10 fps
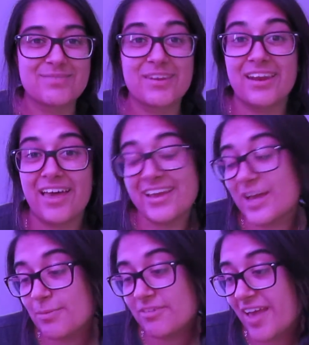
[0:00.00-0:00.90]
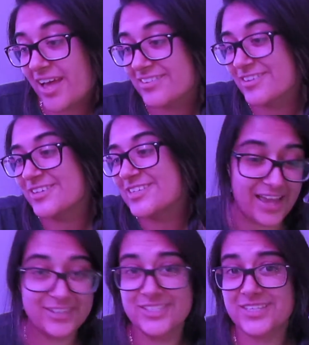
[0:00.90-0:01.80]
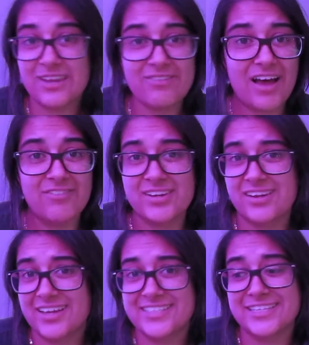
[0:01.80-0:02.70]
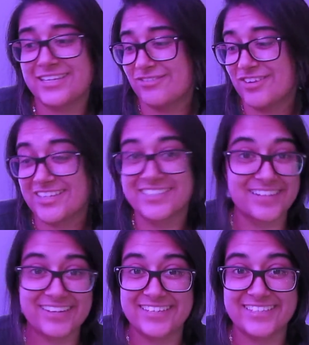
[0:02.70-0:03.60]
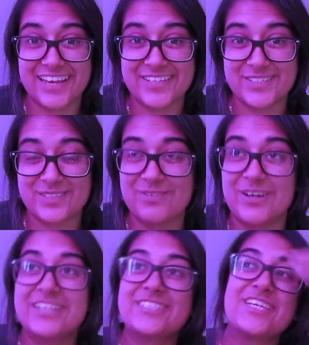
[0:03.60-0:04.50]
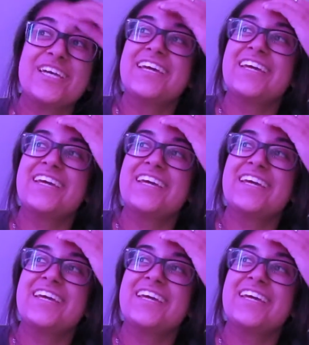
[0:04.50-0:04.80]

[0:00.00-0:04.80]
I'm gonna light a couple of candles and just kind of have a nice evening study session, which,